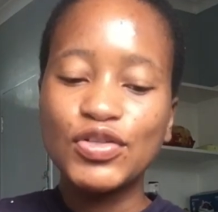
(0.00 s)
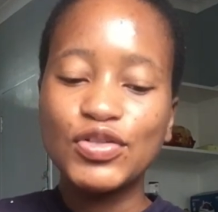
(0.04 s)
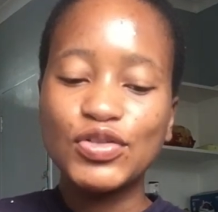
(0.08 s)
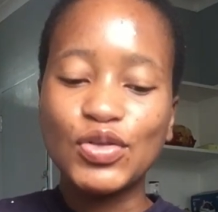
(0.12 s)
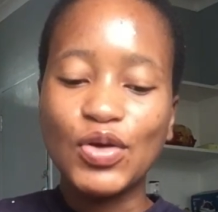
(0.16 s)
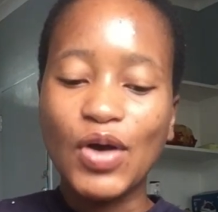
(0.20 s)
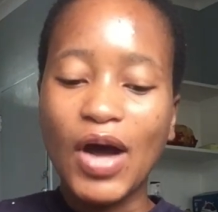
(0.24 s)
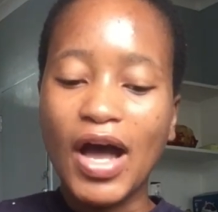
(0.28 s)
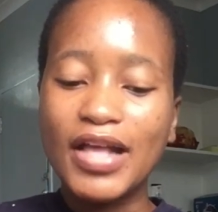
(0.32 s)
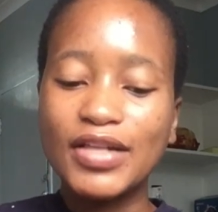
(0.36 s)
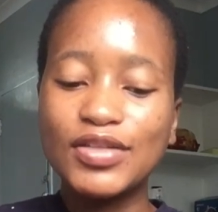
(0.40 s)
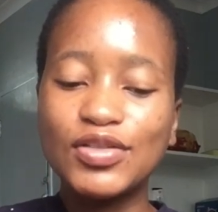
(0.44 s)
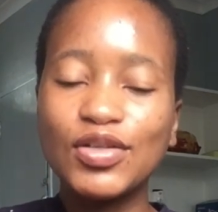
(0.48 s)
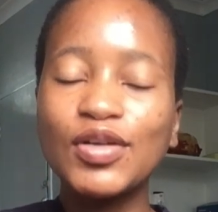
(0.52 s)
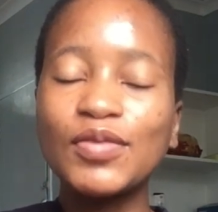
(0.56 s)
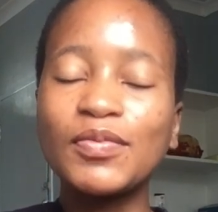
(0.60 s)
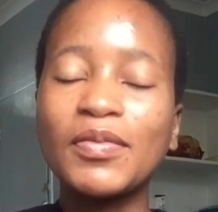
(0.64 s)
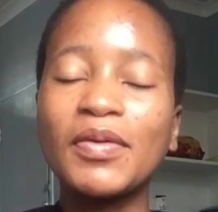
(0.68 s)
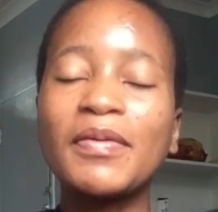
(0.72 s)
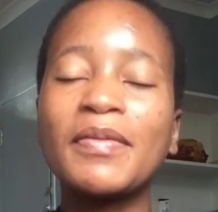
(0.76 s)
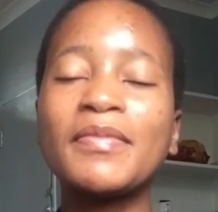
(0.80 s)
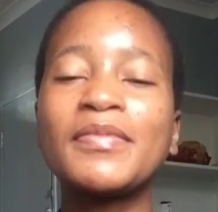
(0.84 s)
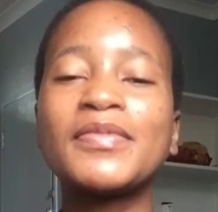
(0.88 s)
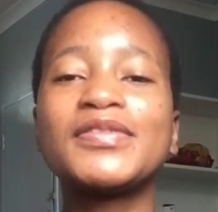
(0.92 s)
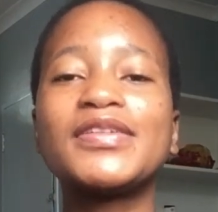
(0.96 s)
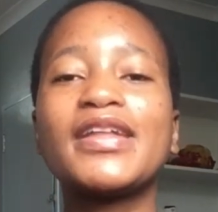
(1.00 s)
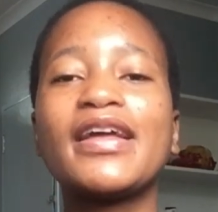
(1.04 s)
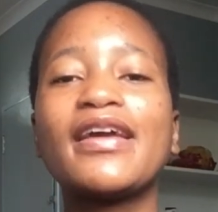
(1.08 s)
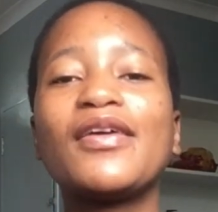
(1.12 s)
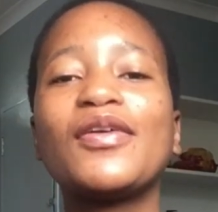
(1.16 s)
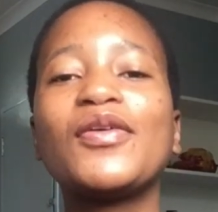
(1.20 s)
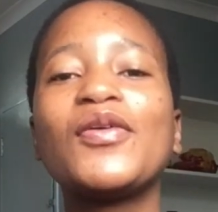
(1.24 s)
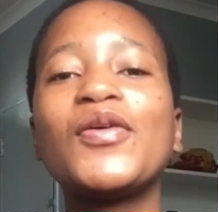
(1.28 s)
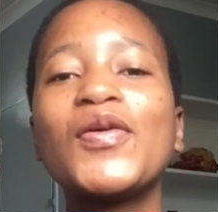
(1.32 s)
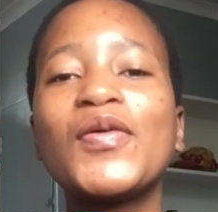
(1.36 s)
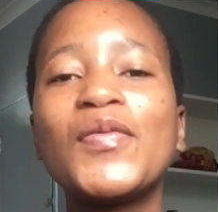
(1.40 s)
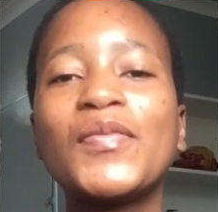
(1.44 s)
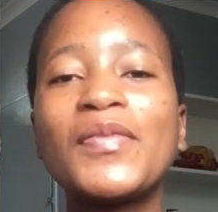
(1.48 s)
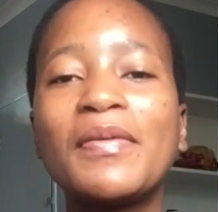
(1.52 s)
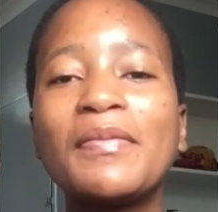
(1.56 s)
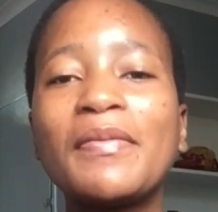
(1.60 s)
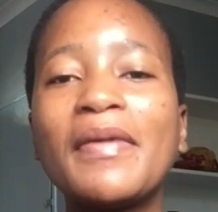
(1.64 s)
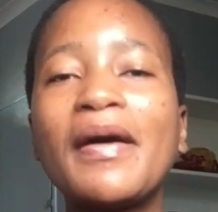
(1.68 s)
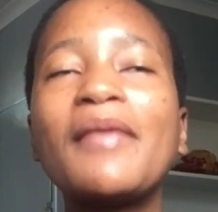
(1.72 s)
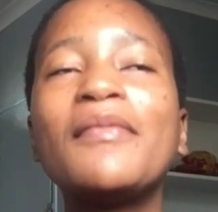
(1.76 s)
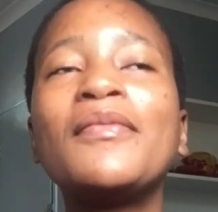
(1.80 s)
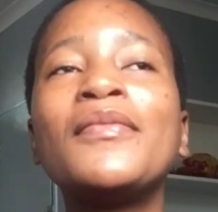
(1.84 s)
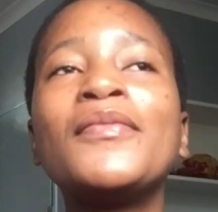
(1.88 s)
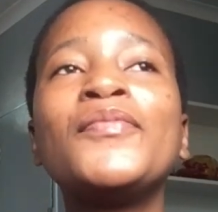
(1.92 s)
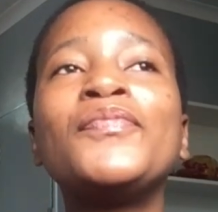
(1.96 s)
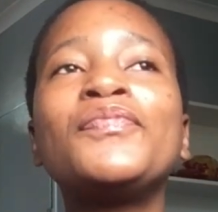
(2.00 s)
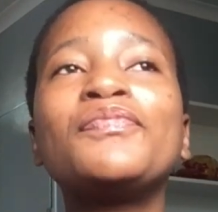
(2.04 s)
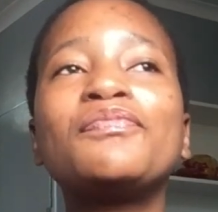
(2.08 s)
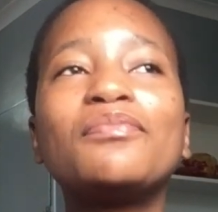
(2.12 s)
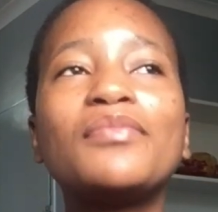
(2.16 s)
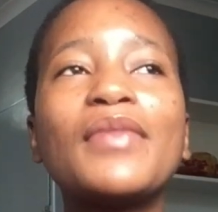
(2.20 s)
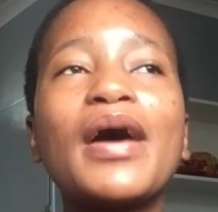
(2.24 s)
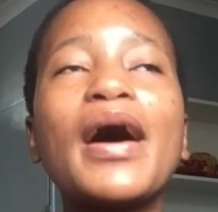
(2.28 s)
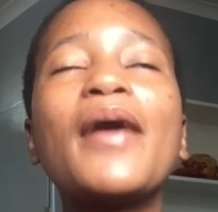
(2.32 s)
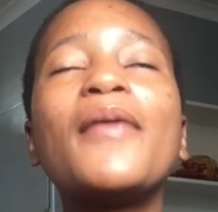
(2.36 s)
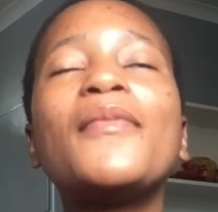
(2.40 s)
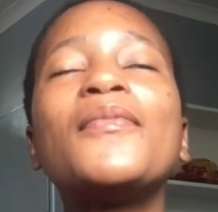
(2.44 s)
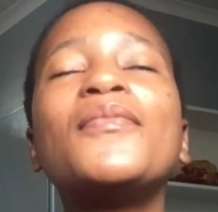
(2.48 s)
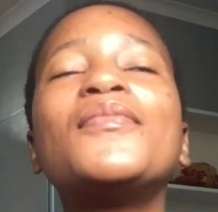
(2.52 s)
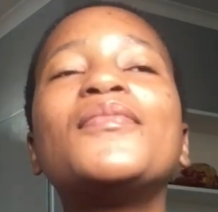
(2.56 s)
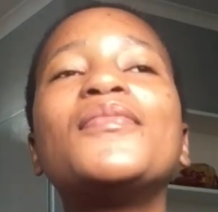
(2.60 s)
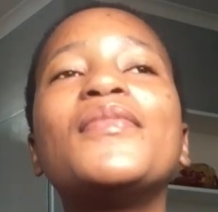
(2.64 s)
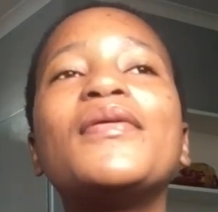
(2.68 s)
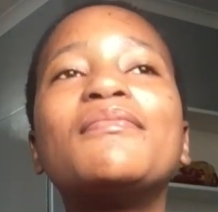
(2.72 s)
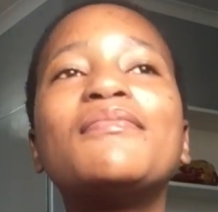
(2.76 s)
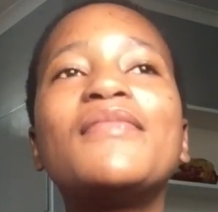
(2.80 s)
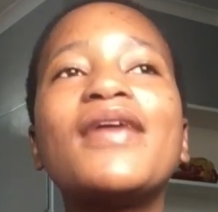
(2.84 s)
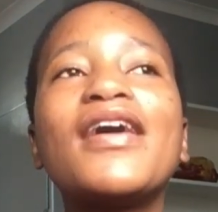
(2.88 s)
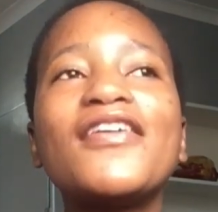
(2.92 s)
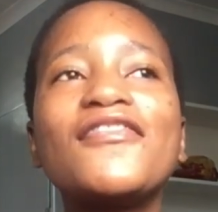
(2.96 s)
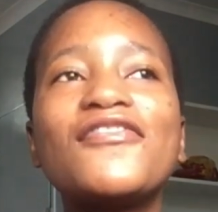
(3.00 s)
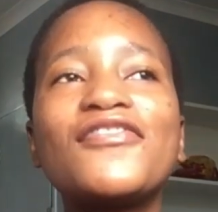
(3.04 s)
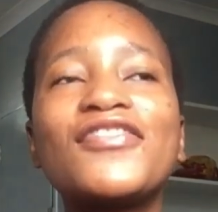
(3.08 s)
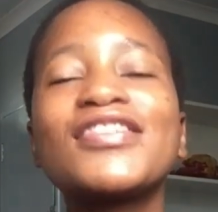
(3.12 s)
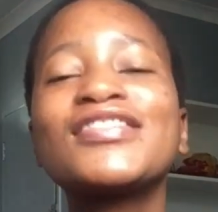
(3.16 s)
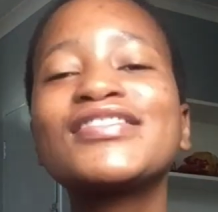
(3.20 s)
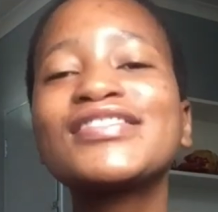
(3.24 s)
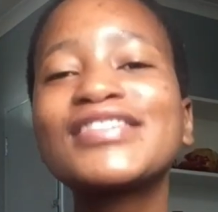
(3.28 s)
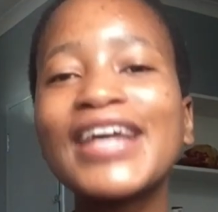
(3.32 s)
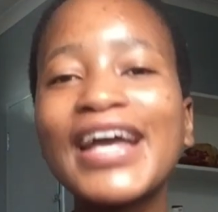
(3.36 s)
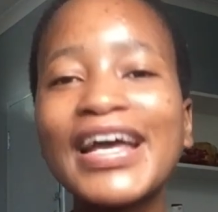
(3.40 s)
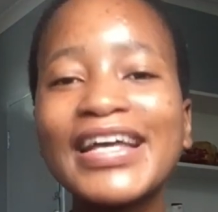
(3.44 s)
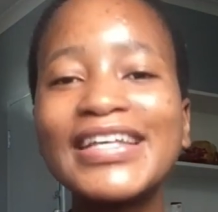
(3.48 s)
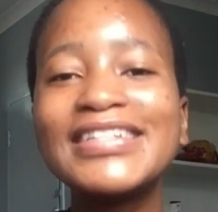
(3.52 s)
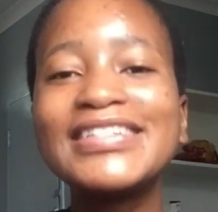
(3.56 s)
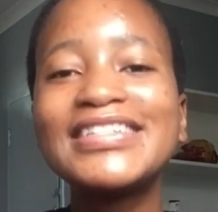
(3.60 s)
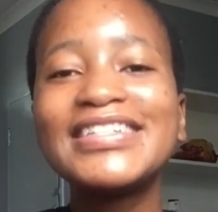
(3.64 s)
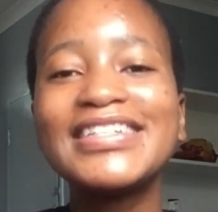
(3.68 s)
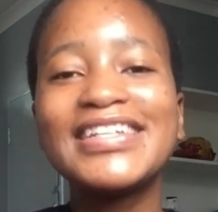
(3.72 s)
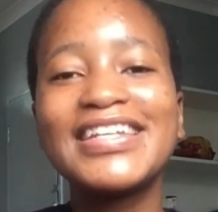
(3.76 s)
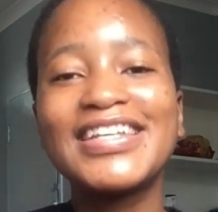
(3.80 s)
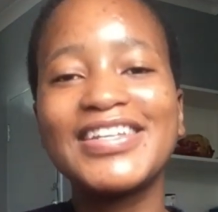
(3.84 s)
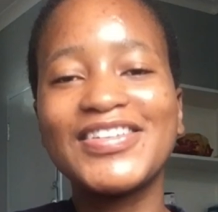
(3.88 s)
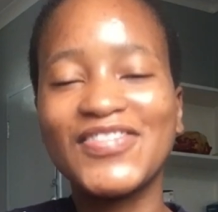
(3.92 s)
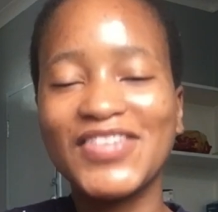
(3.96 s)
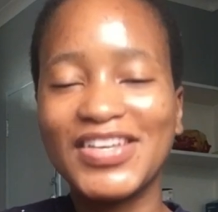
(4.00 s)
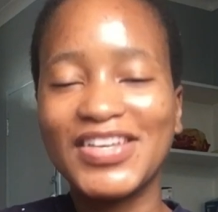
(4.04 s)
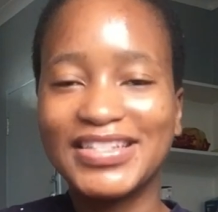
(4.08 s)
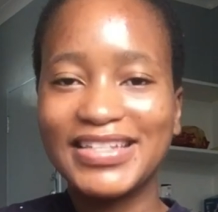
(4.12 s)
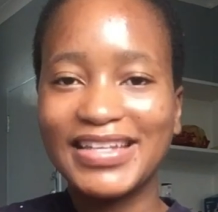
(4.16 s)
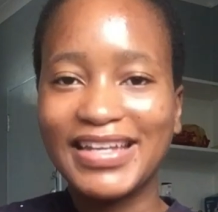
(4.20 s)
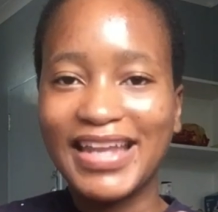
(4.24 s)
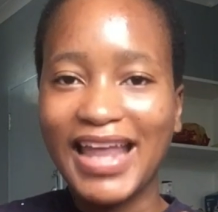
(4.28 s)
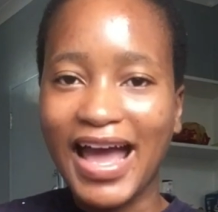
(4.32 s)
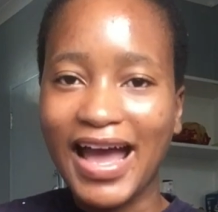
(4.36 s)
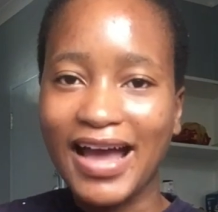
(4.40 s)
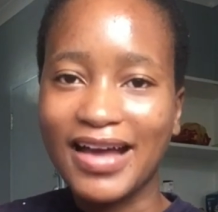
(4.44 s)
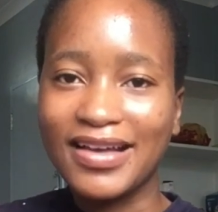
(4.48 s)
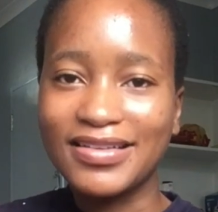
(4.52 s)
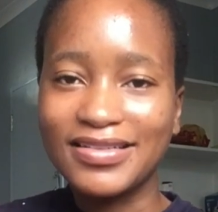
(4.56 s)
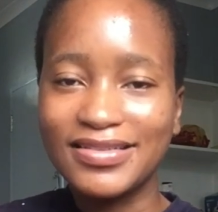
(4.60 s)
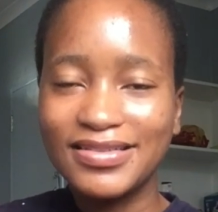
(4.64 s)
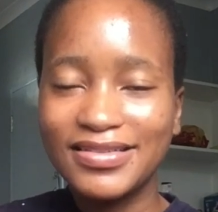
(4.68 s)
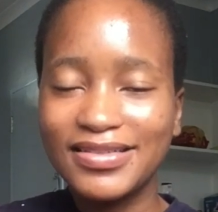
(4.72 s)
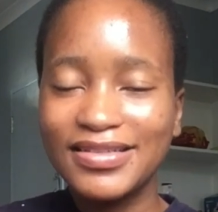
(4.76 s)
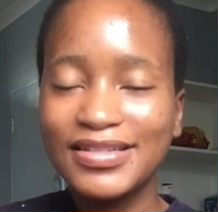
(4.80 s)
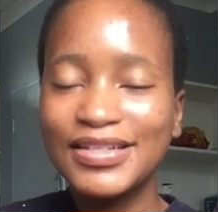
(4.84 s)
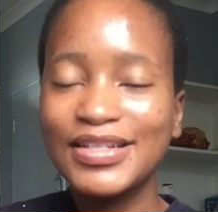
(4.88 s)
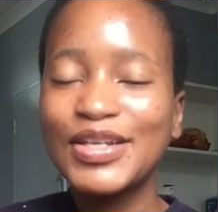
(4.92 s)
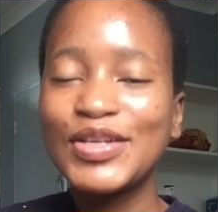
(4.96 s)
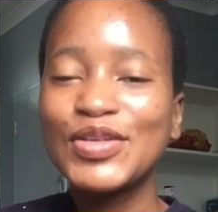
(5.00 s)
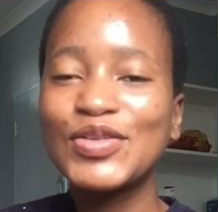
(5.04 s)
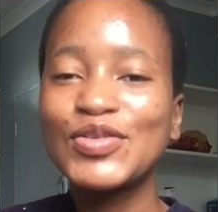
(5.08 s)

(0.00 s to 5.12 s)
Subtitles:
So I told my mom, like, yo mom, my friend's cousin invited us